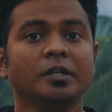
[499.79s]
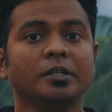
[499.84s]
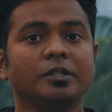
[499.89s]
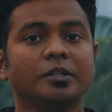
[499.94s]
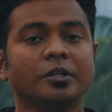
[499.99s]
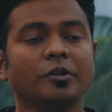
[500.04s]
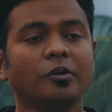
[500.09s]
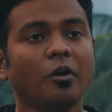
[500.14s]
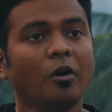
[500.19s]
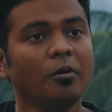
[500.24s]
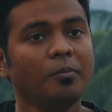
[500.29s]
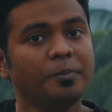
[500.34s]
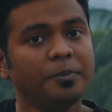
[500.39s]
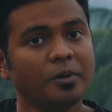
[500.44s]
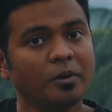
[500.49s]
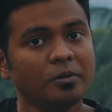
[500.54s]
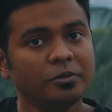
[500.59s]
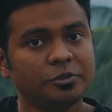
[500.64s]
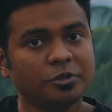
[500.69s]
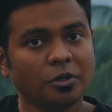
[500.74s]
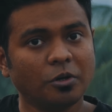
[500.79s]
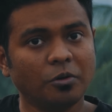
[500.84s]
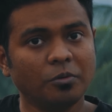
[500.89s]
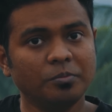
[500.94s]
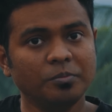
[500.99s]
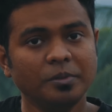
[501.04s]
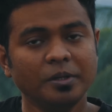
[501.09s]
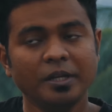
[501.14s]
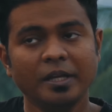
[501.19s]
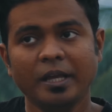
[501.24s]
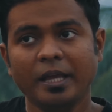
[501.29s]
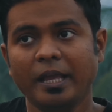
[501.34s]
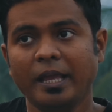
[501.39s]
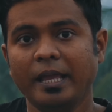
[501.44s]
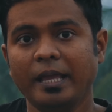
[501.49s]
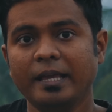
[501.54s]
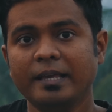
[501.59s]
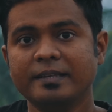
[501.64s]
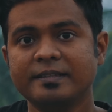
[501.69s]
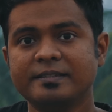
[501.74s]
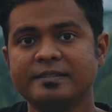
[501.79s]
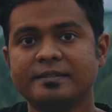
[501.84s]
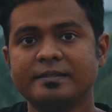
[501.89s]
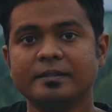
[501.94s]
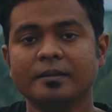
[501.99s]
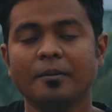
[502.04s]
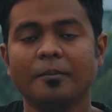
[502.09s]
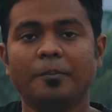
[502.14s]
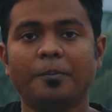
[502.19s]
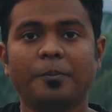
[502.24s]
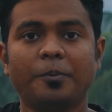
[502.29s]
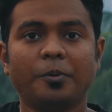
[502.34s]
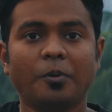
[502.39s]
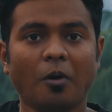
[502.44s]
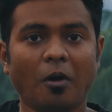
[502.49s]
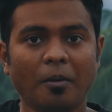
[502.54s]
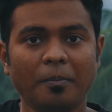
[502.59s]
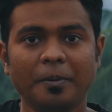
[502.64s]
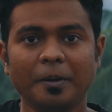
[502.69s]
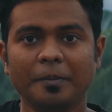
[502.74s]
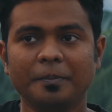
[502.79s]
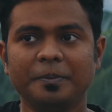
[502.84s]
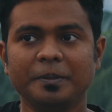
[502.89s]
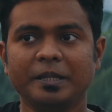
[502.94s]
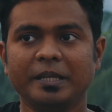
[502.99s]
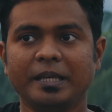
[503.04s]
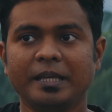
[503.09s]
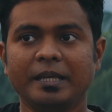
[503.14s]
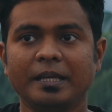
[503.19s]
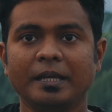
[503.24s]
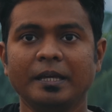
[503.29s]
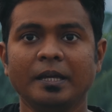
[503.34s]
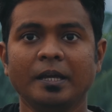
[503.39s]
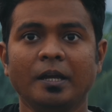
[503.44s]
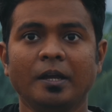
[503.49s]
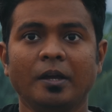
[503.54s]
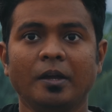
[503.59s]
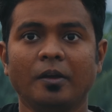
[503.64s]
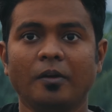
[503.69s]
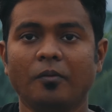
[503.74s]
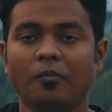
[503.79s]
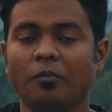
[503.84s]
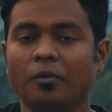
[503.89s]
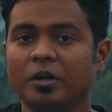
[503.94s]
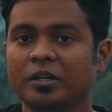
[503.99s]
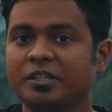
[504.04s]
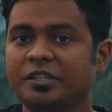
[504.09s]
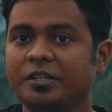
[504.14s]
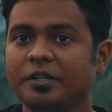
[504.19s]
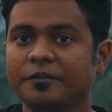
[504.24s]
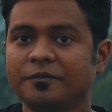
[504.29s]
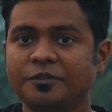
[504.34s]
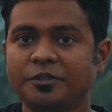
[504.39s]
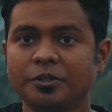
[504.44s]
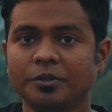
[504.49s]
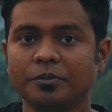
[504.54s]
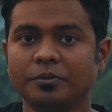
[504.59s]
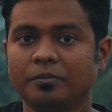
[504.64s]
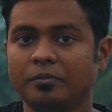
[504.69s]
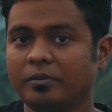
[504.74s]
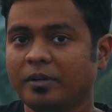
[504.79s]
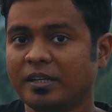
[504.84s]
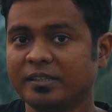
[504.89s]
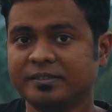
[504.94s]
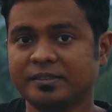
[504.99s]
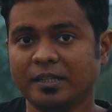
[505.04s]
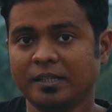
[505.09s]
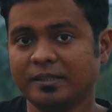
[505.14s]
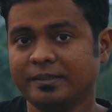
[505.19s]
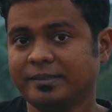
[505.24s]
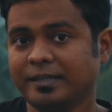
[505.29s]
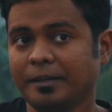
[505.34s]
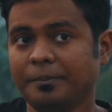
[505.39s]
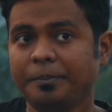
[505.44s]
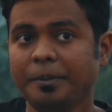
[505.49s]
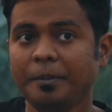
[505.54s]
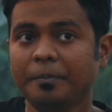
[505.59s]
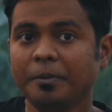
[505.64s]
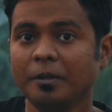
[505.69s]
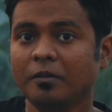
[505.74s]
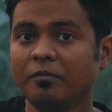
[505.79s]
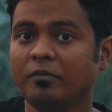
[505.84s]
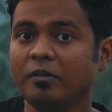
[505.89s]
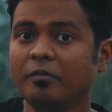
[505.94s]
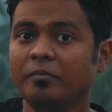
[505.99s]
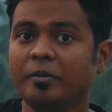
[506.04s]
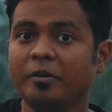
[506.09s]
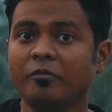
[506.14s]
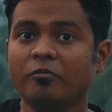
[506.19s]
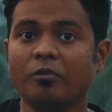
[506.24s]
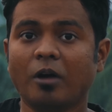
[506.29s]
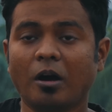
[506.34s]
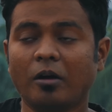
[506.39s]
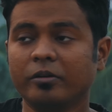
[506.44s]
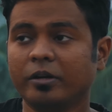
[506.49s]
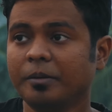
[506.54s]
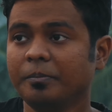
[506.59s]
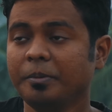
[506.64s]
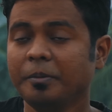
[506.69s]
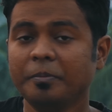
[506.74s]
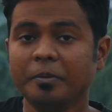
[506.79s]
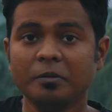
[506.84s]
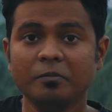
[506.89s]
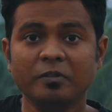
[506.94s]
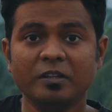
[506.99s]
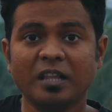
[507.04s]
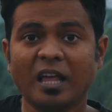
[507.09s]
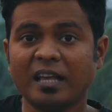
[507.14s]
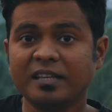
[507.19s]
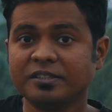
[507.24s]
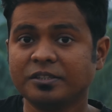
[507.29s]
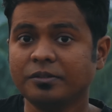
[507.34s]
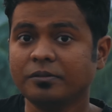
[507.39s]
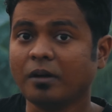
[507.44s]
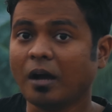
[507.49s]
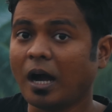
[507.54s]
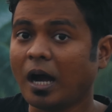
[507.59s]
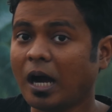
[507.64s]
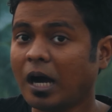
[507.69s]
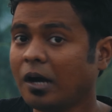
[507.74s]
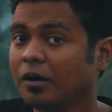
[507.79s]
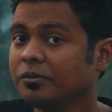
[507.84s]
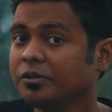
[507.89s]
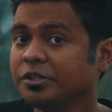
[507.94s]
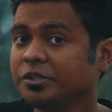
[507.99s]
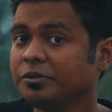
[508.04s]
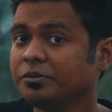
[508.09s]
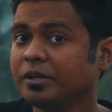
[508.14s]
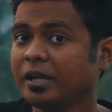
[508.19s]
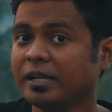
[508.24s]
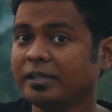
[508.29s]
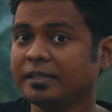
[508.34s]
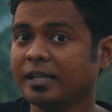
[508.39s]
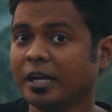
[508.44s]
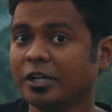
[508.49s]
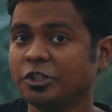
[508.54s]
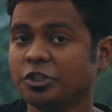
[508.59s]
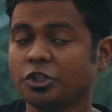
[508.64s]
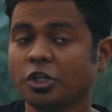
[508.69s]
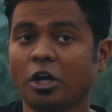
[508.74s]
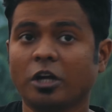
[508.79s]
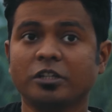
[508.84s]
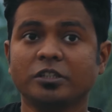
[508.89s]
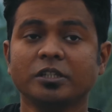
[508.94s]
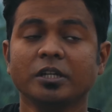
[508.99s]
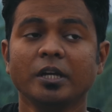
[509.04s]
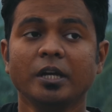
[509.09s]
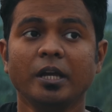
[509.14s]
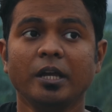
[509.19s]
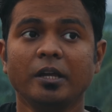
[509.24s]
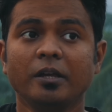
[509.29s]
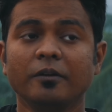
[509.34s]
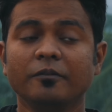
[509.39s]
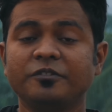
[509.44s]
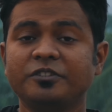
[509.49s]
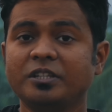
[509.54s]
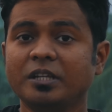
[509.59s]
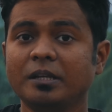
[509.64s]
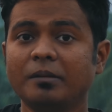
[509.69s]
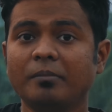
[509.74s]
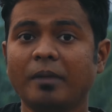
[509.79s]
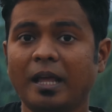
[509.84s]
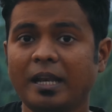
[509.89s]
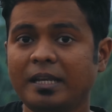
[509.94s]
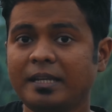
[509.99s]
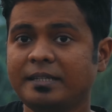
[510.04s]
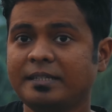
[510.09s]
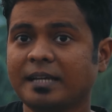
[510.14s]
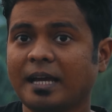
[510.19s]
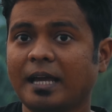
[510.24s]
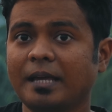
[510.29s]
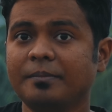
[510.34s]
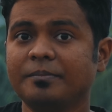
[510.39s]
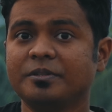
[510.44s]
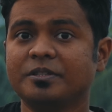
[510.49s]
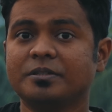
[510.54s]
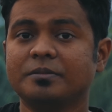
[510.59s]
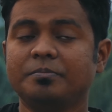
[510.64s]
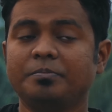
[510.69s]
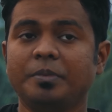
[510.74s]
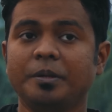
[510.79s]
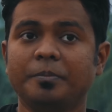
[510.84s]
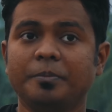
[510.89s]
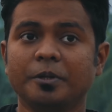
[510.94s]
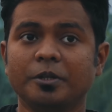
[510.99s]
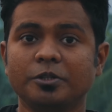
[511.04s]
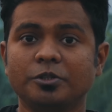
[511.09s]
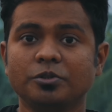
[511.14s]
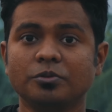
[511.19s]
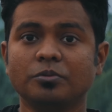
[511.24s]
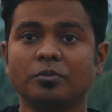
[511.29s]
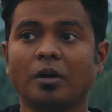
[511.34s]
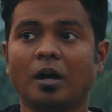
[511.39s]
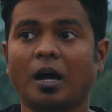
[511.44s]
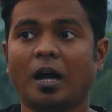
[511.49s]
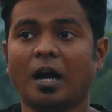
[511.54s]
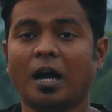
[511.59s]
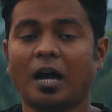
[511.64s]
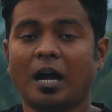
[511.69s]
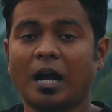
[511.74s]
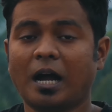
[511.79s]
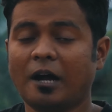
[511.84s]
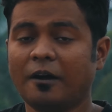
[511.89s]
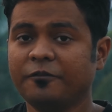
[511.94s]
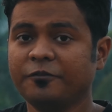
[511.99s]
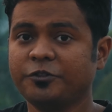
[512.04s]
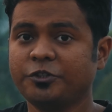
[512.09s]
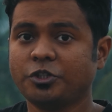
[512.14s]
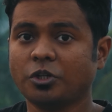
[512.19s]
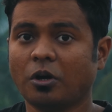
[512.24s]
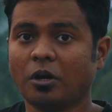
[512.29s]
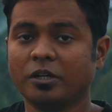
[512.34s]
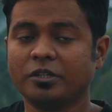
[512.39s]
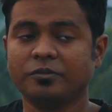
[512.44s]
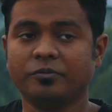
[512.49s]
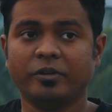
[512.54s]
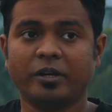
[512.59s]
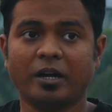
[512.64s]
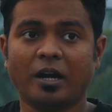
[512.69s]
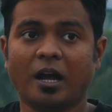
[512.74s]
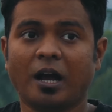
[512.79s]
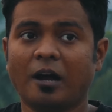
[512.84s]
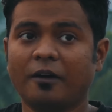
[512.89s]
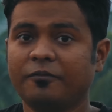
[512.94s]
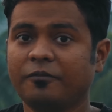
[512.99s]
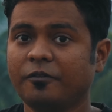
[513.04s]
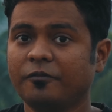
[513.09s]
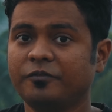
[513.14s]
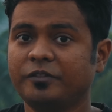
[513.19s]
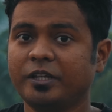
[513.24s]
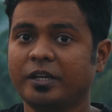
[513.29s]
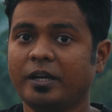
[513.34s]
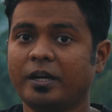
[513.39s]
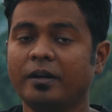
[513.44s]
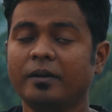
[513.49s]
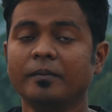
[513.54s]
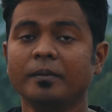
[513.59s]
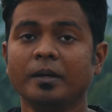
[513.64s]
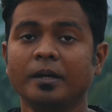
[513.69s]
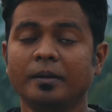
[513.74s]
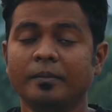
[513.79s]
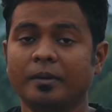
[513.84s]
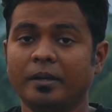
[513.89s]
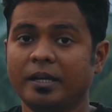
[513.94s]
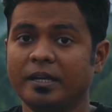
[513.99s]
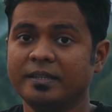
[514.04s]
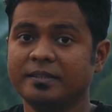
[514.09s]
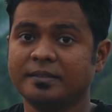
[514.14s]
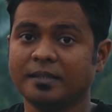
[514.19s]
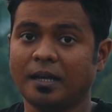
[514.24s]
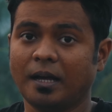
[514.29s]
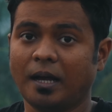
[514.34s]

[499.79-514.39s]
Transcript: The GoPro Dome is probably what gives you results that people will be wowed, and people will ask you, how did you get that shot? You've seen many times people do a half shot where half of there is